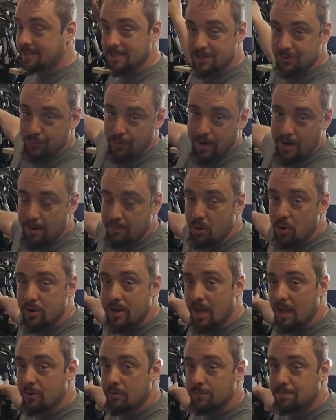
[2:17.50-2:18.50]
this one I'm
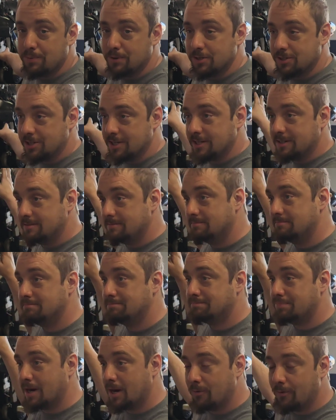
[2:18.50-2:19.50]
okay with pushing,
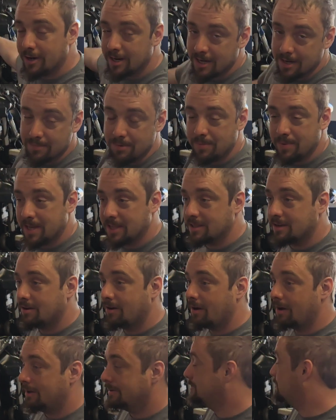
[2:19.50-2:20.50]
but I wanted him to make the
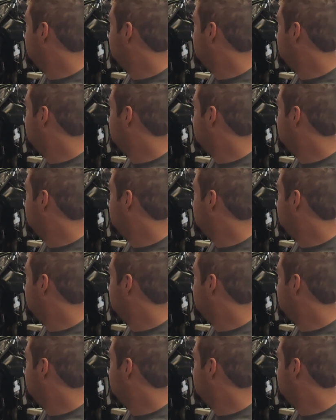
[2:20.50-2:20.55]
call.